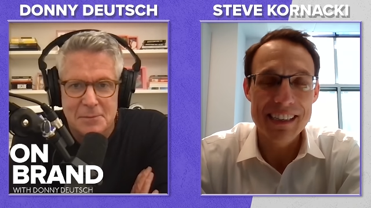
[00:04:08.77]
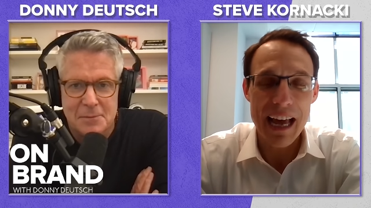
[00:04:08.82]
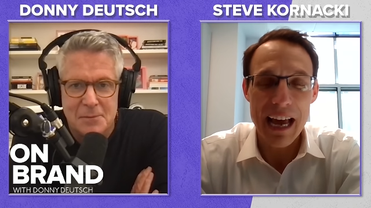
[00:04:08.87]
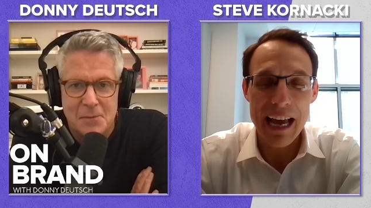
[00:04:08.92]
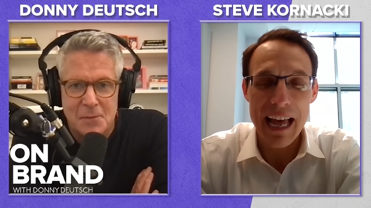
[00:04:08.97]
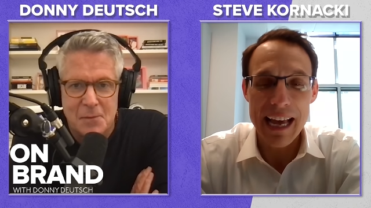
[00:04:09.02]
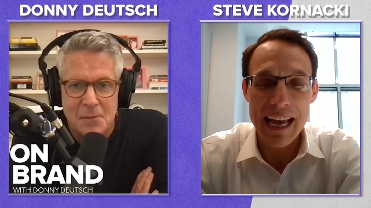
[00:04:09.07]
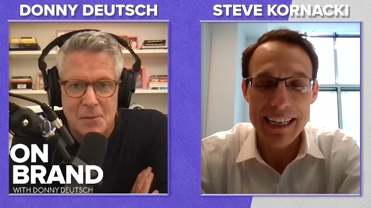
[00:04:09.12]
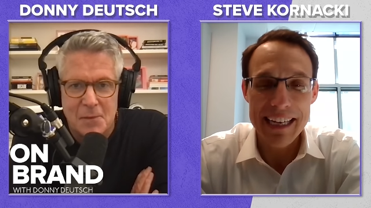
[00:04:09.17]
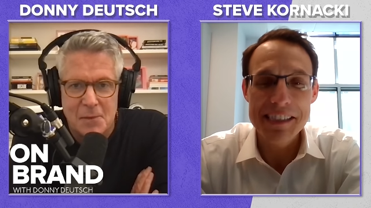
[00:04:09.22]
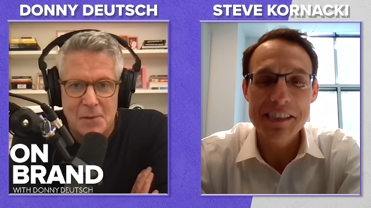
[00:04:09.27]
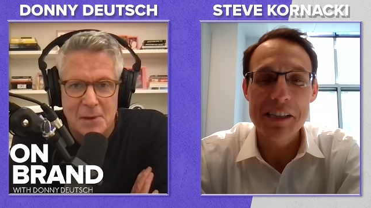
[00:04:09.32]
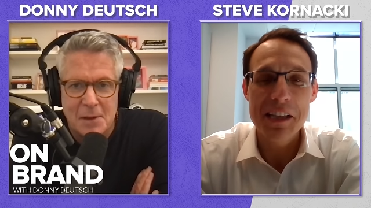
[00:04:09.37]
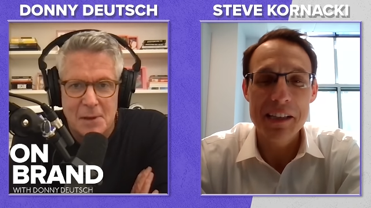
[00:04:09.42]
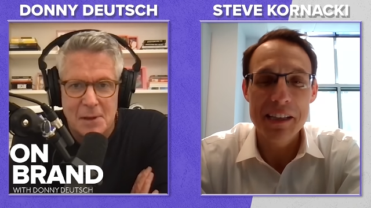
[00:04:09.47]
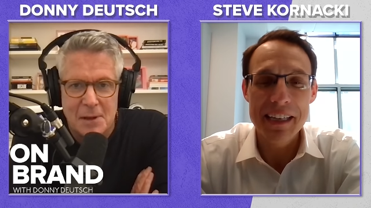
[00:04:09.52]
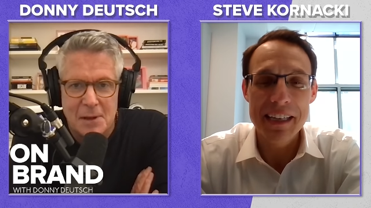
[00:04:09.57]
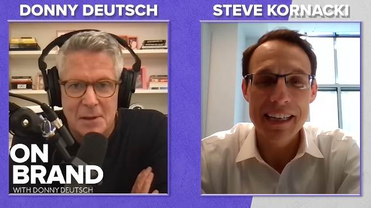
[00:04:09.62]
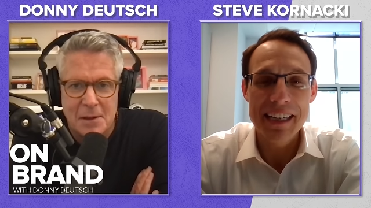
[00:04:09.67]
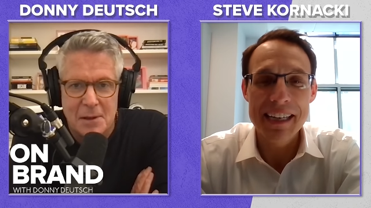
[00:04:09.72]
Speaker 1: I, guess the
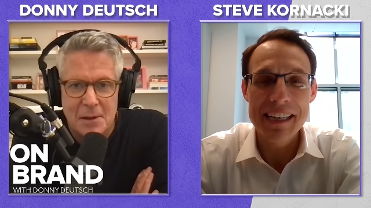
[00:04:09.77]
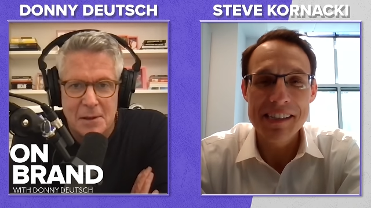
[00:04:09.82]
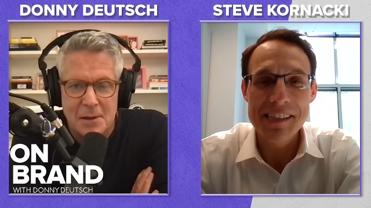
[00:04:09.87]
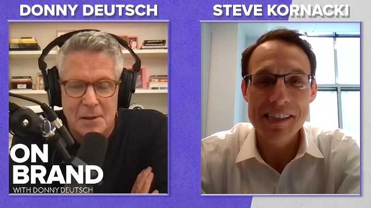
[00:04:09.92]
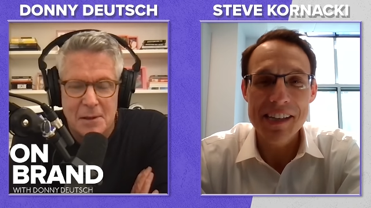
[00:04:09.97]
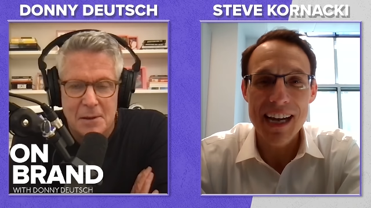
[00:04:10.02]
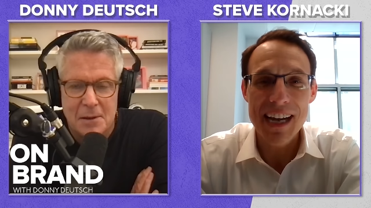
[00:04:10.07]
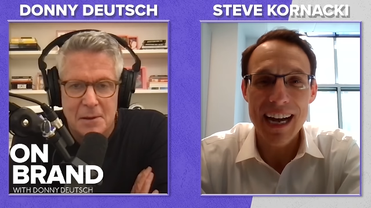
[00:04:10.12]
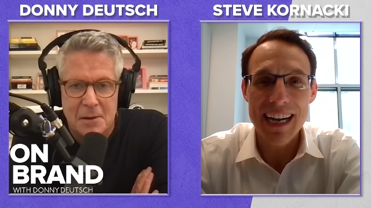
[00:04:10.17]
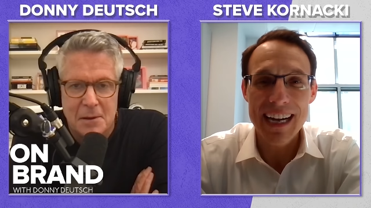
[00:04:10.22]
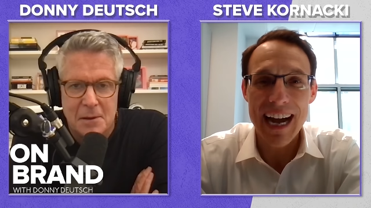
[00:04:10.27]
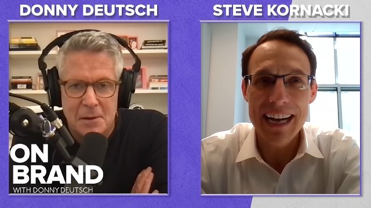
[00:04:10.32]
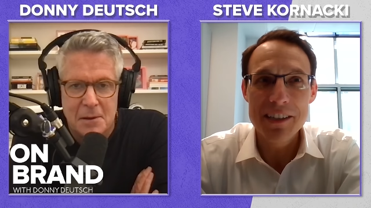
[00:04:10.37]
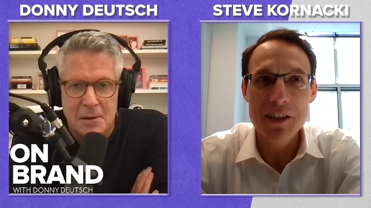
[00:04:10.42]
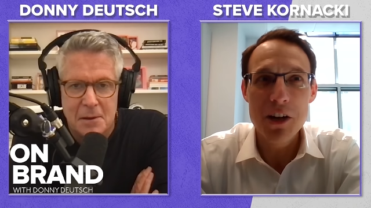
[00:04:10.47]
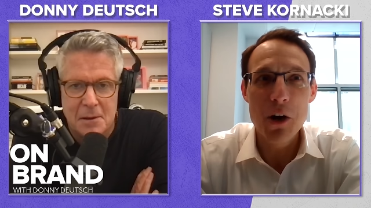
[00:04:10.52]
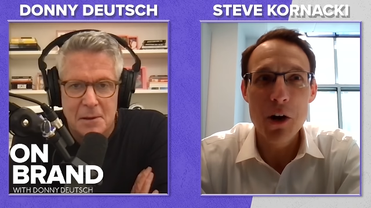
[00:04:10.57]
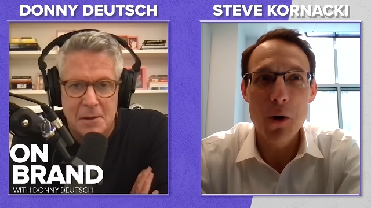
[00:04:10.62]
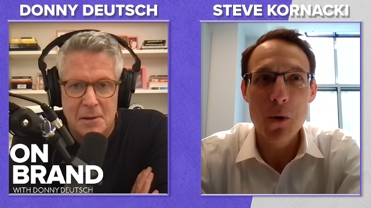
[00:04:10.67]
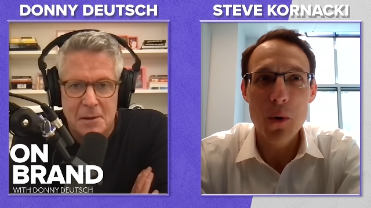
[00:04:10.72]
thing is, I, I,
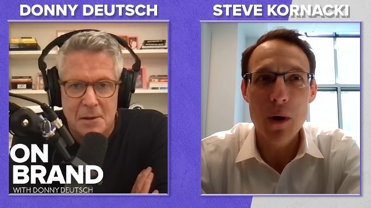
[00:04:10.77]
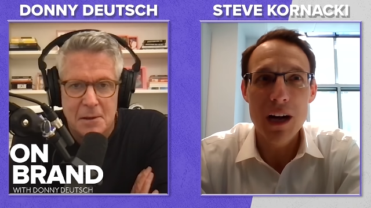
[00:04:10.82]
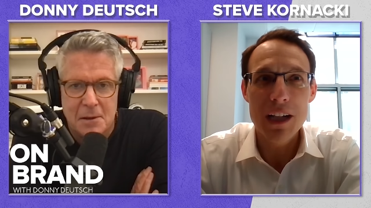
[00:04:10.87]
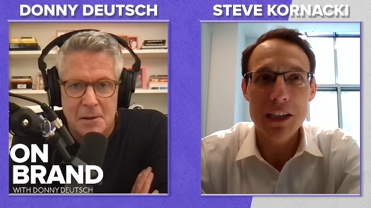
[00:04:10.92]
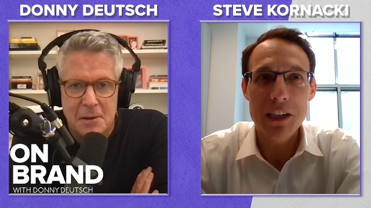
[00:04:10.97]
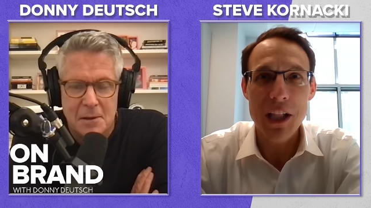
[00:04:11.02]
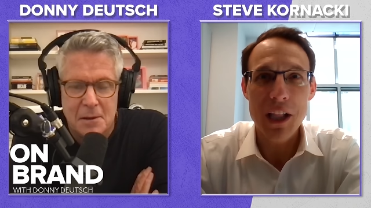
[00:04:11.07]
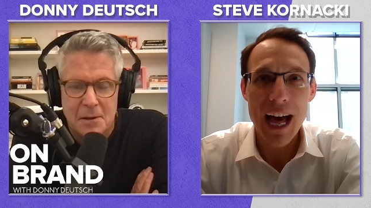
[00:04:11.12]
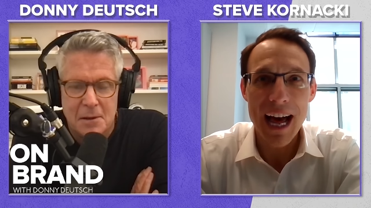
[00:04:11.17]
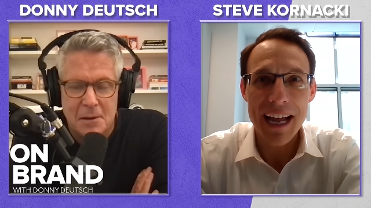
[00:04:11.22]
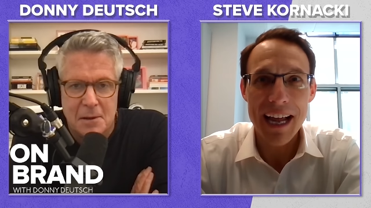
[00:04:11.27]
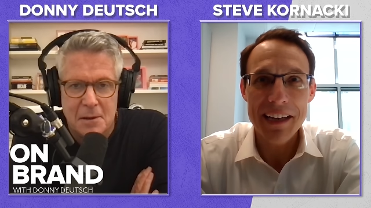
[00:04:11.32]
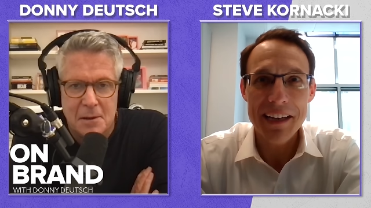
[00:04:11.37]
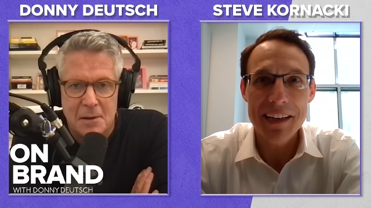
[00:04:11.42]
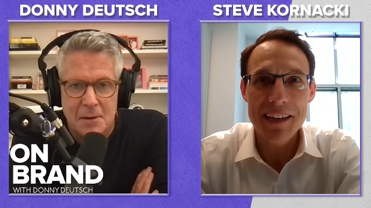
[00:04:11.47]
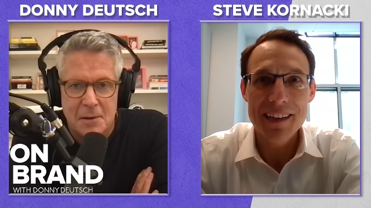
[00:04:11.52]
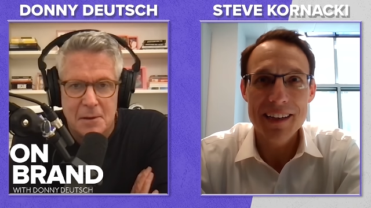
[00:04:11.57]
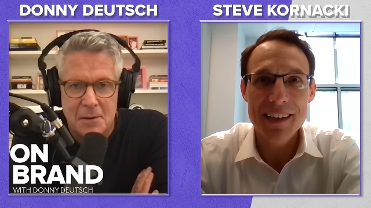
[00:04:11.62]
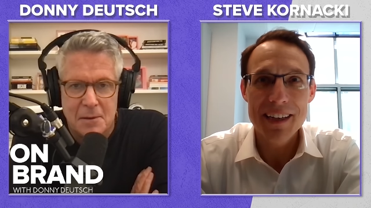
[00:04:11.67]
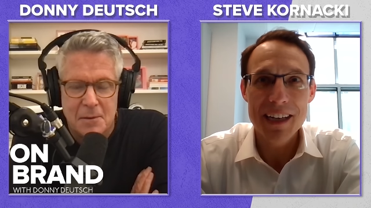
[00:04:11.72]
know a lot
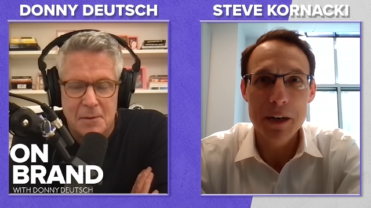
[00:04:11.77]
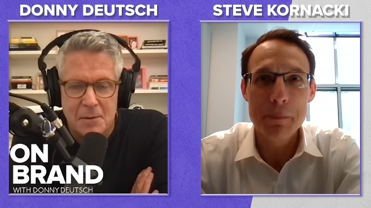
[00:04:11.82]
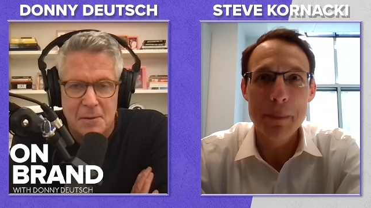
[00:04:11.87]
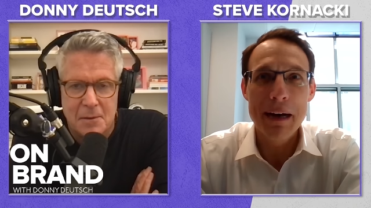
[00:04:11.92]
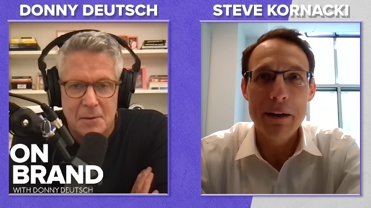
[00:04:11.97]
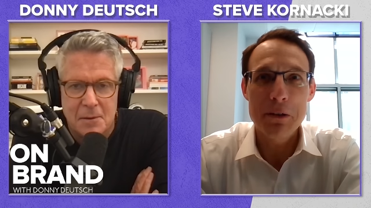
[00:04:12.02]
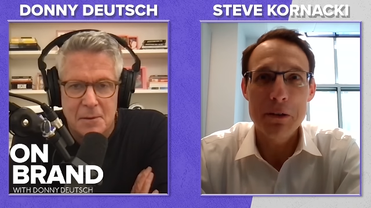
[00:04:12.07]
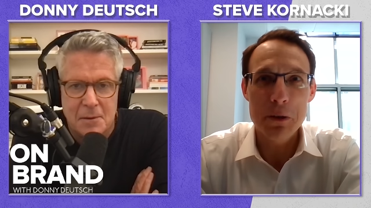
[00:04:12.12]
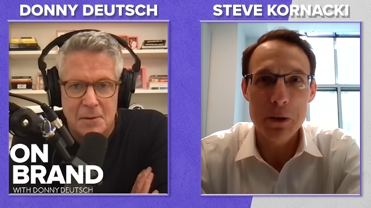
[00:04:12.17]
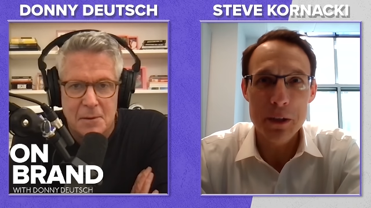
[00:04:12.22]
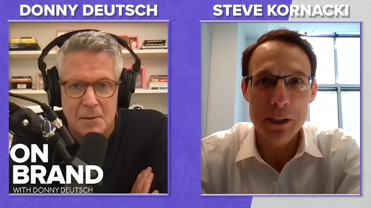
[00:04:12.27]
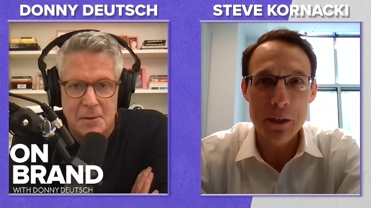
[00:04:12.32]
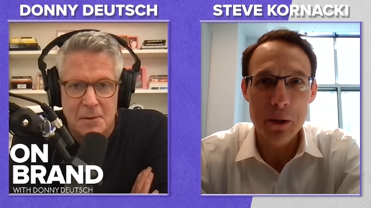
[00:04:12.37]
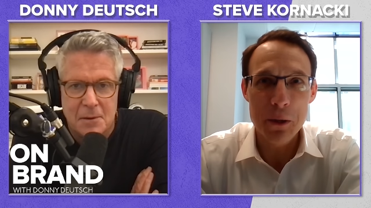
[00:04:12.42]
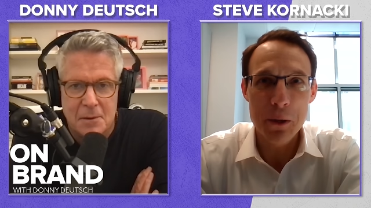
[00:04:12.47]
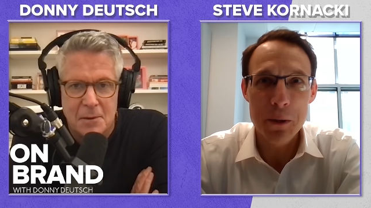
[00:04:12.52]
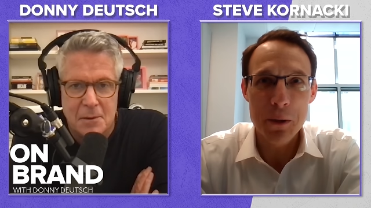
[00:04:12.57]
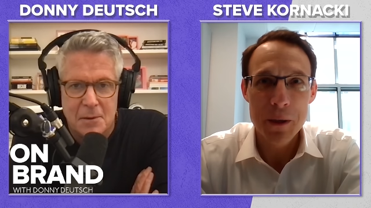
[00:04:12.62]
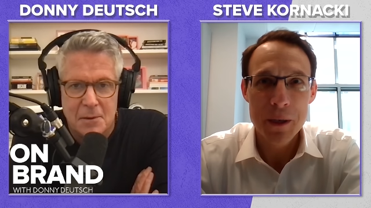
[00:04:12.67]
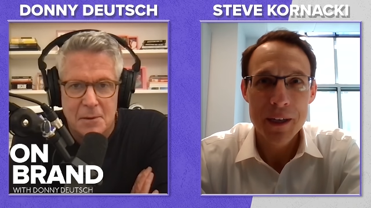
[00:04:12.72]
about a
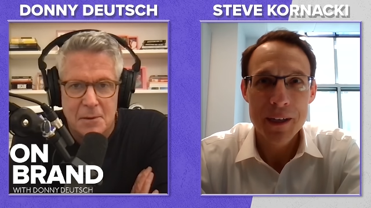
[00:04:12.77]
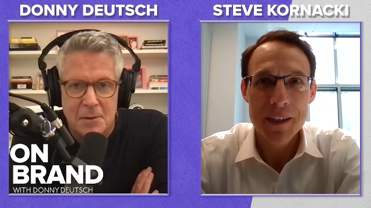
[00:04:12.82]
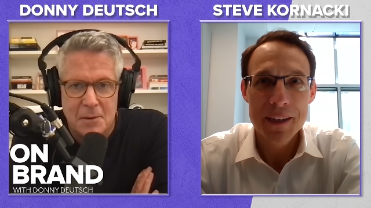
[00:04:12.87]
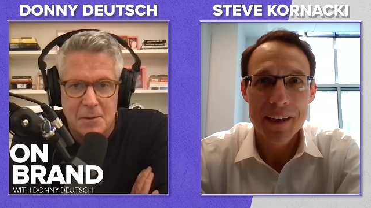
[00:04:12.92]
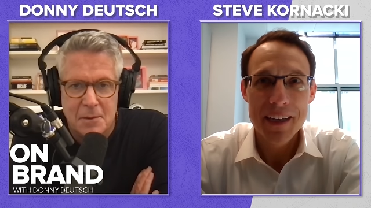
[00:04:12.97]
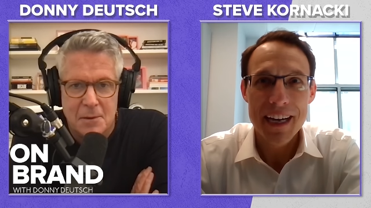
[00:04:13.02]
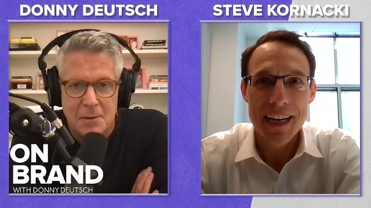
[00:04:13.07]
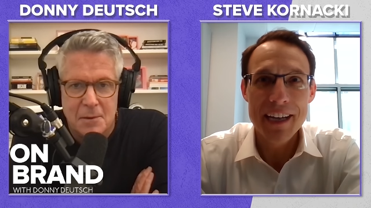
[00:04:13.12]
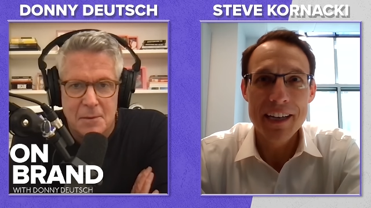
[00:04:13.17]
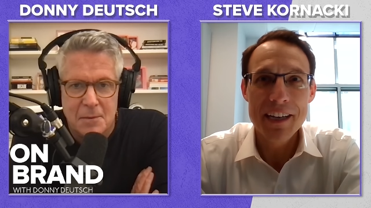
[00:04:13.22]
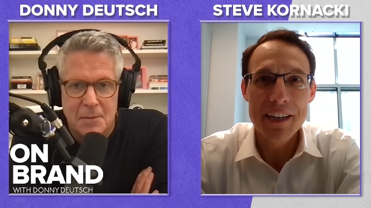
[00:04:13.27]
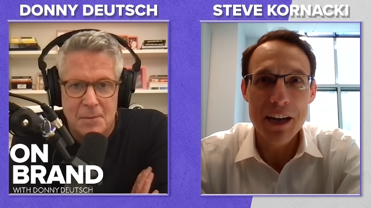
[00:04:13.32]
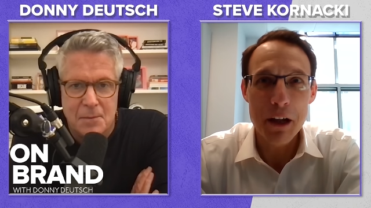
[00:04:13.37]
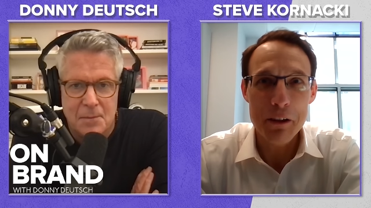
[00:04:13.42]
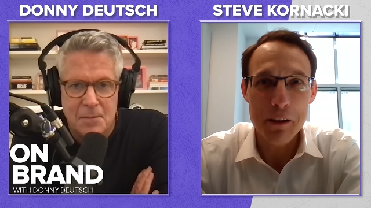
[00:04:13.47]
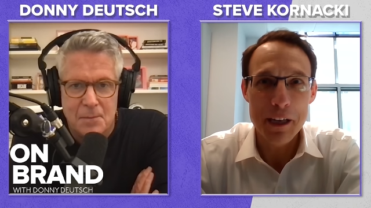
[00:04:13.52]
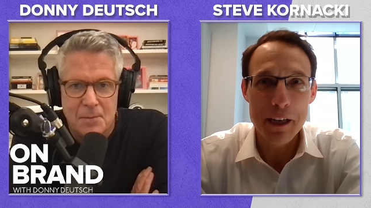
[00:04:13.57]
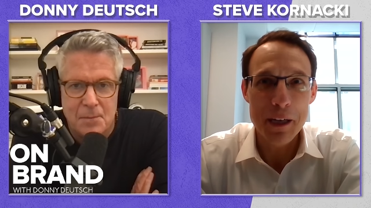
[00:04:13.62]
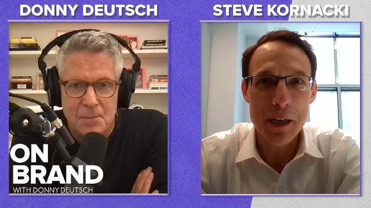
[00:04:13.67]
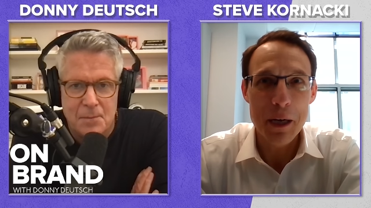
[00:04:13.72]
little and
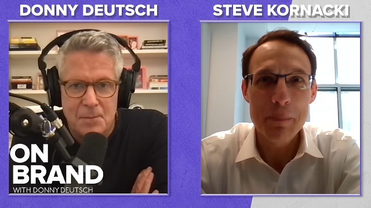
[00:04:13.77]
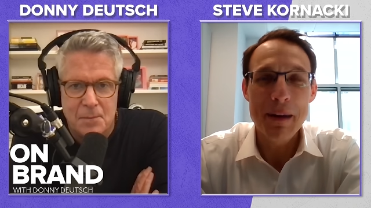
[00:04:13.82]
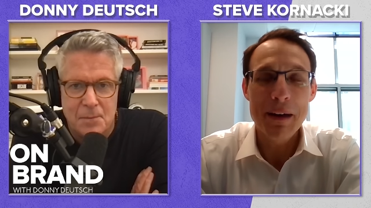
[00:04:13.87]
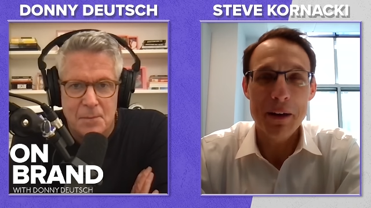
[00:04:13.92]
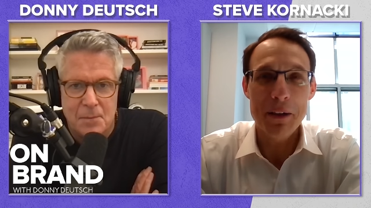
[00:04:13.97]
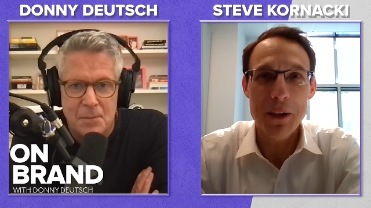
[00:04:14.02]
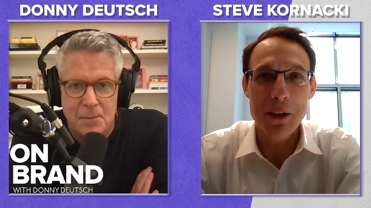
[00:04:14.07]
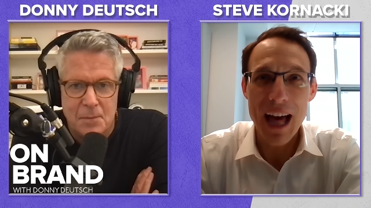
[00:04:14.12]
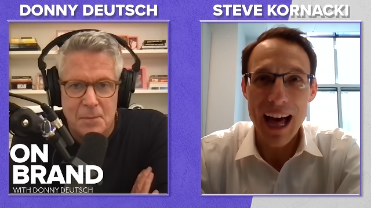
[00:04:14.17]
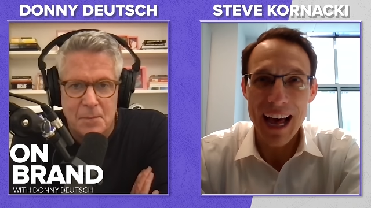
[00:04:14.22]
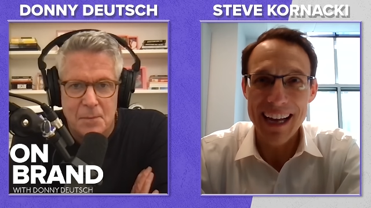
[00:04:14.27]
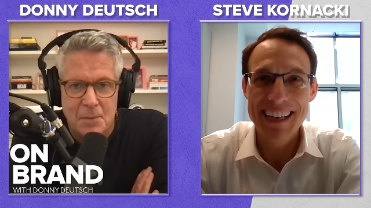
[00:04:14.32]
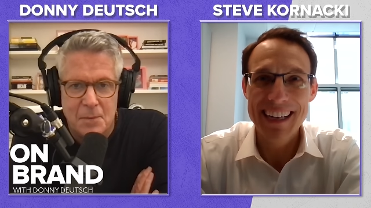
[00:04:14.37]
nothing about a lot.